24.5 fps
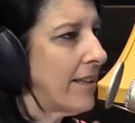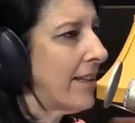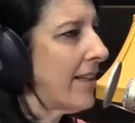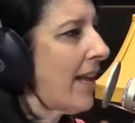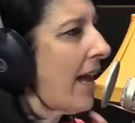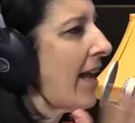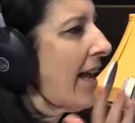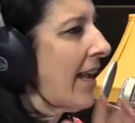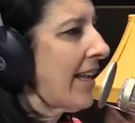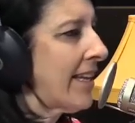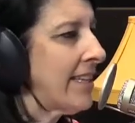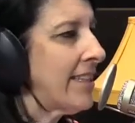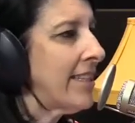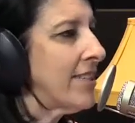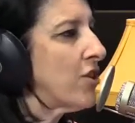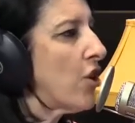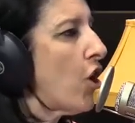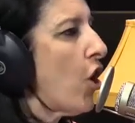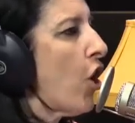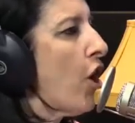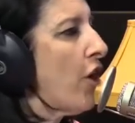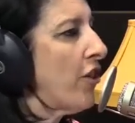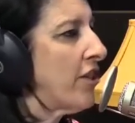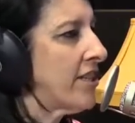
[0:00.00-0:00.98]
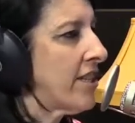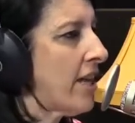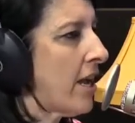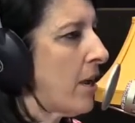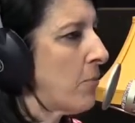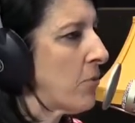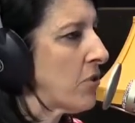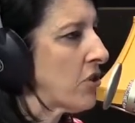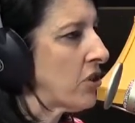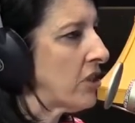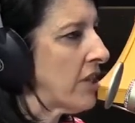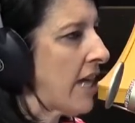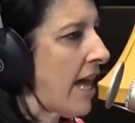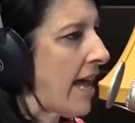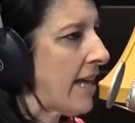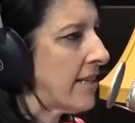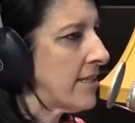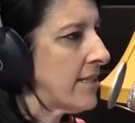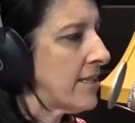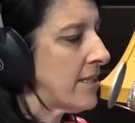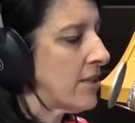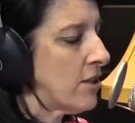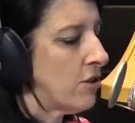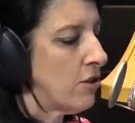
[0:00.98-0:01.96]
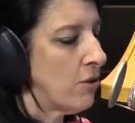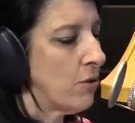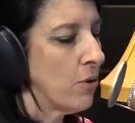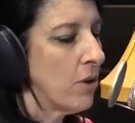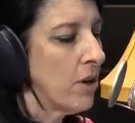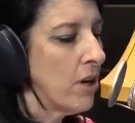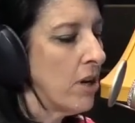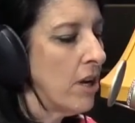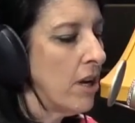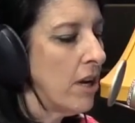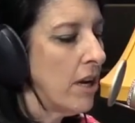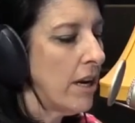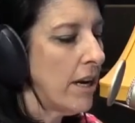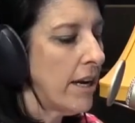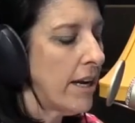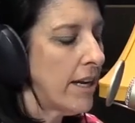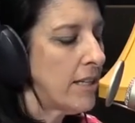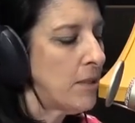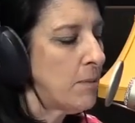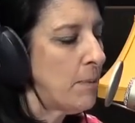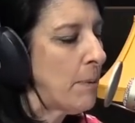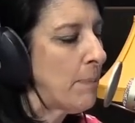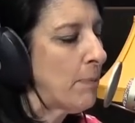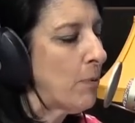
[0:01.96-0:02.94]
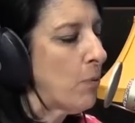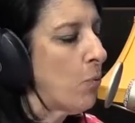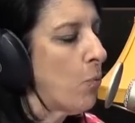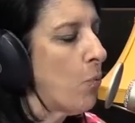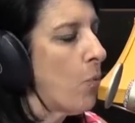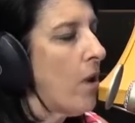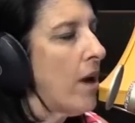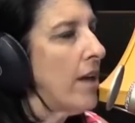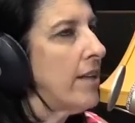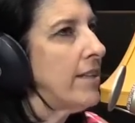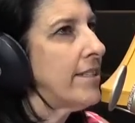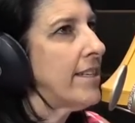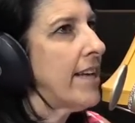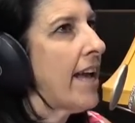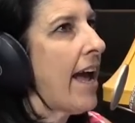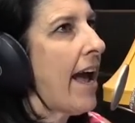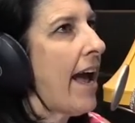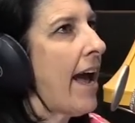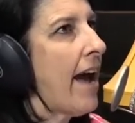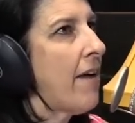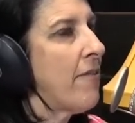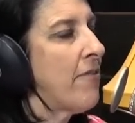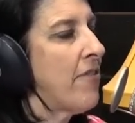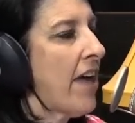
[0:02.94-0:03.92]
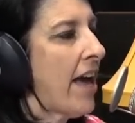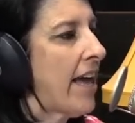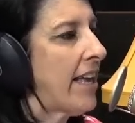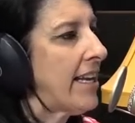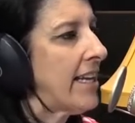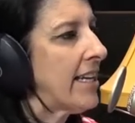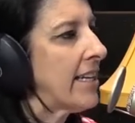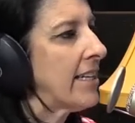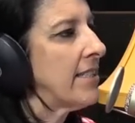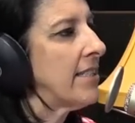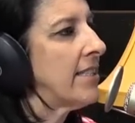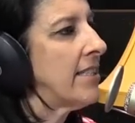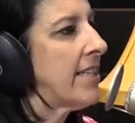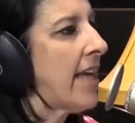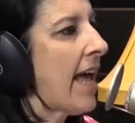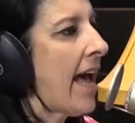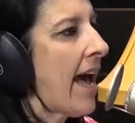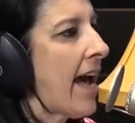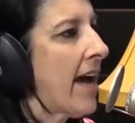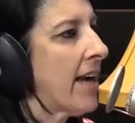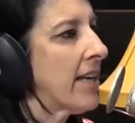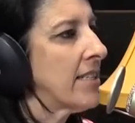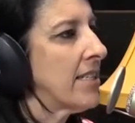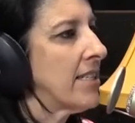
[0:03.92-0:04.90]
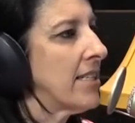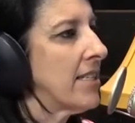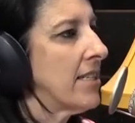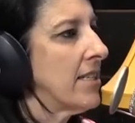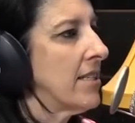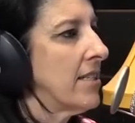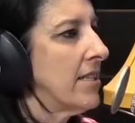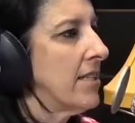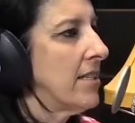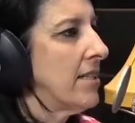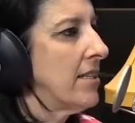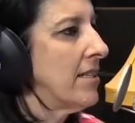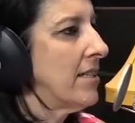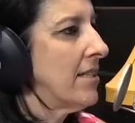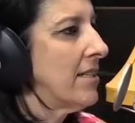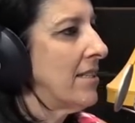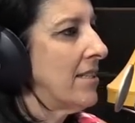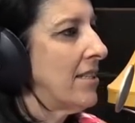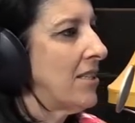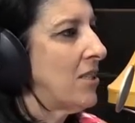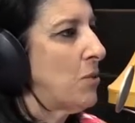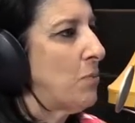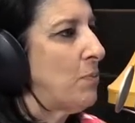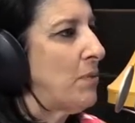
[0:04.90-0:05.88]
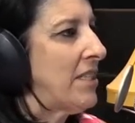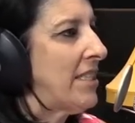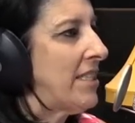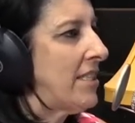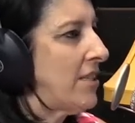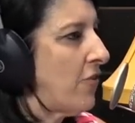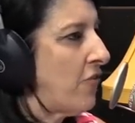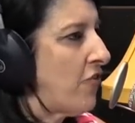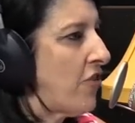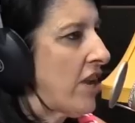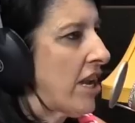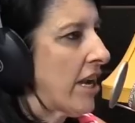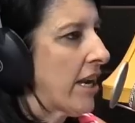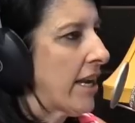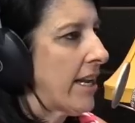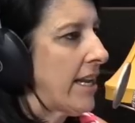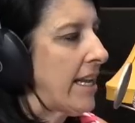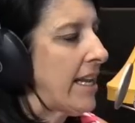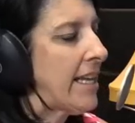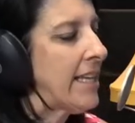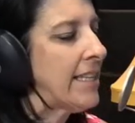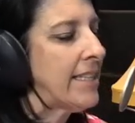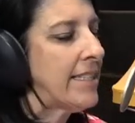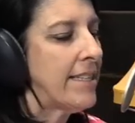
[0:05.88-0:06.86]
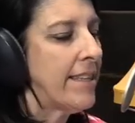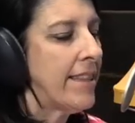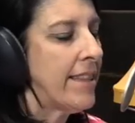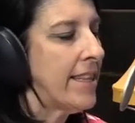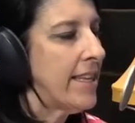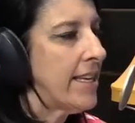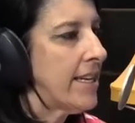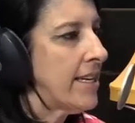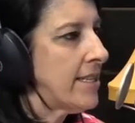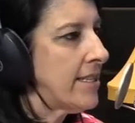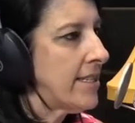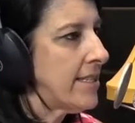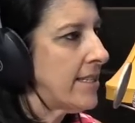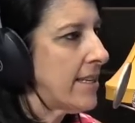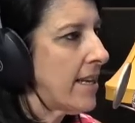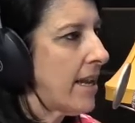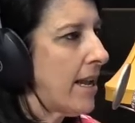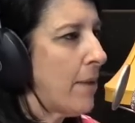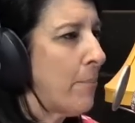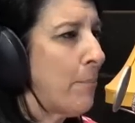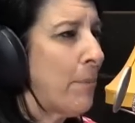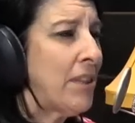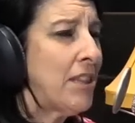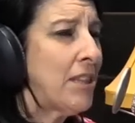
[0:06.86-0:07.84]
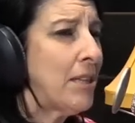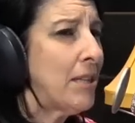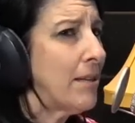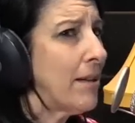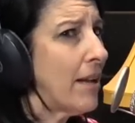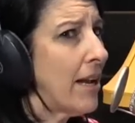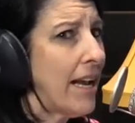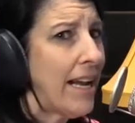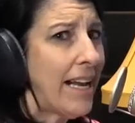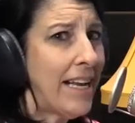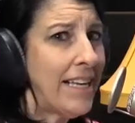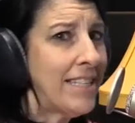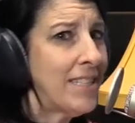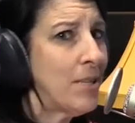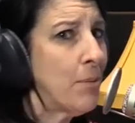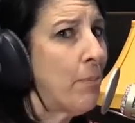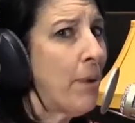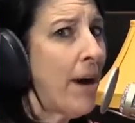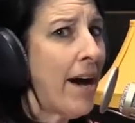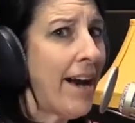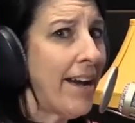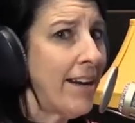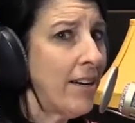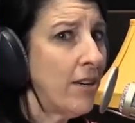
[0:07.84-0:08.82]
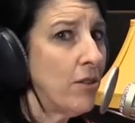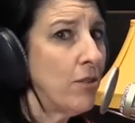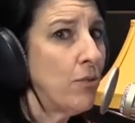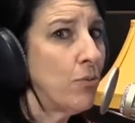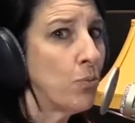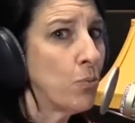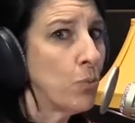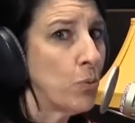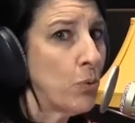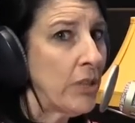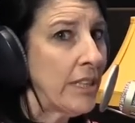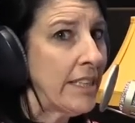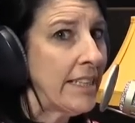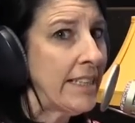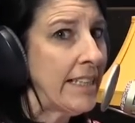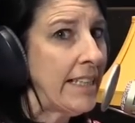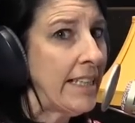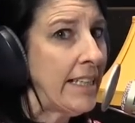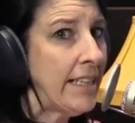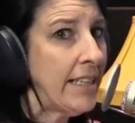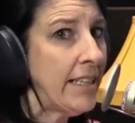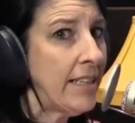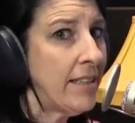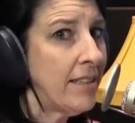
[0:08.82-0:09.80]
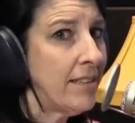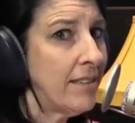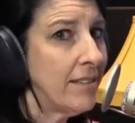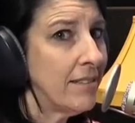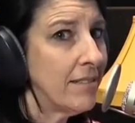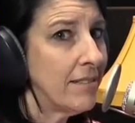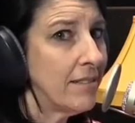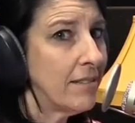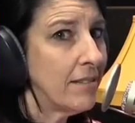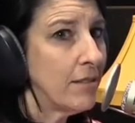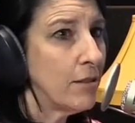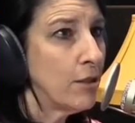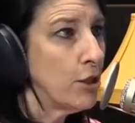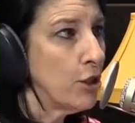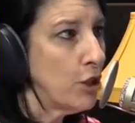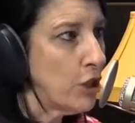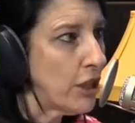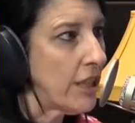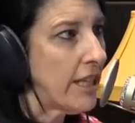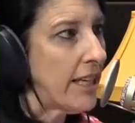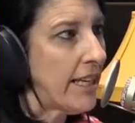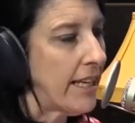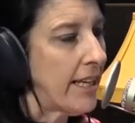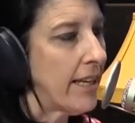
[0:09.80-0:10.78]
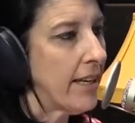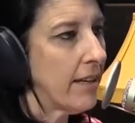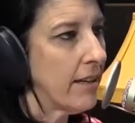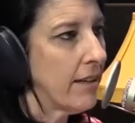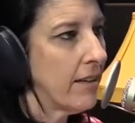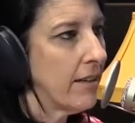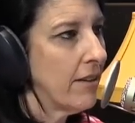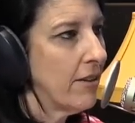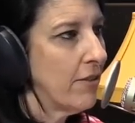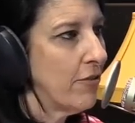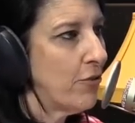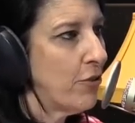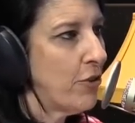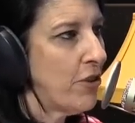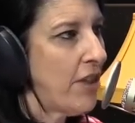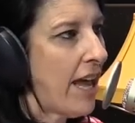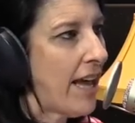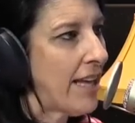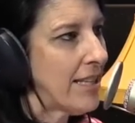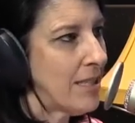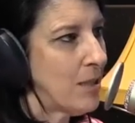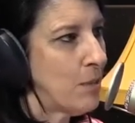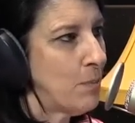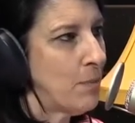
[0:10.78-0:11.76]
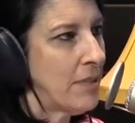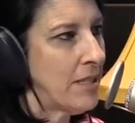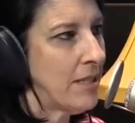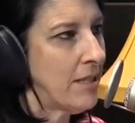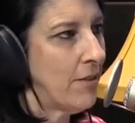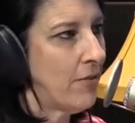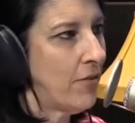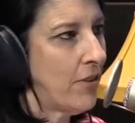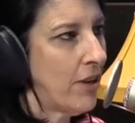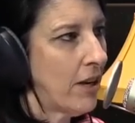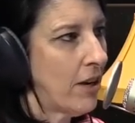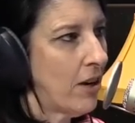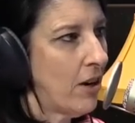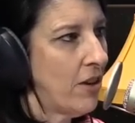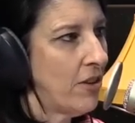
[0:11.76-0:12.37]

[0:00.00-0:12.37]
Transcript: I get this all the time with glass, too. It's people want to have that exact, specific, it's this. But is the buyer really looking for that specific?